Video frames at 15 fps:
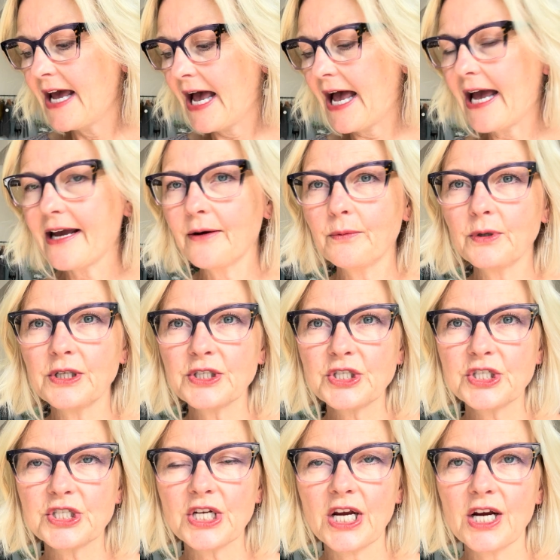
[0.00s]
I will
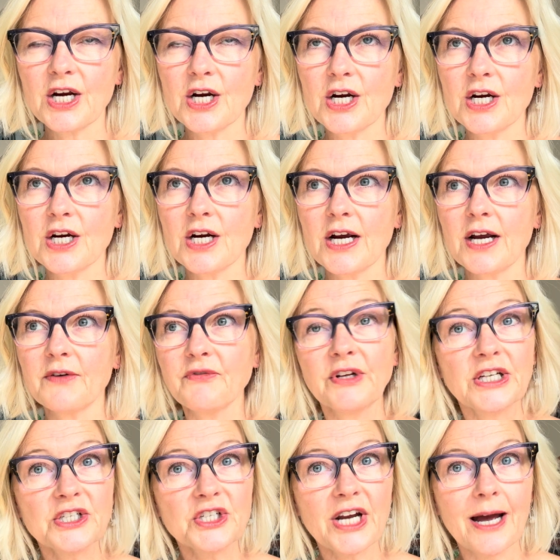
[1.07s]
share
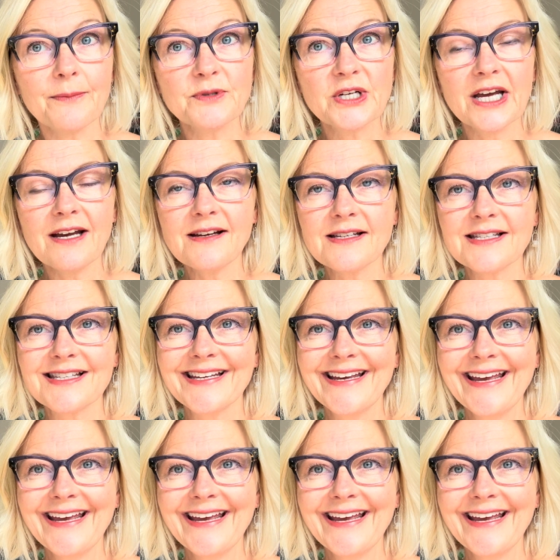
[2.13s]
finished objects,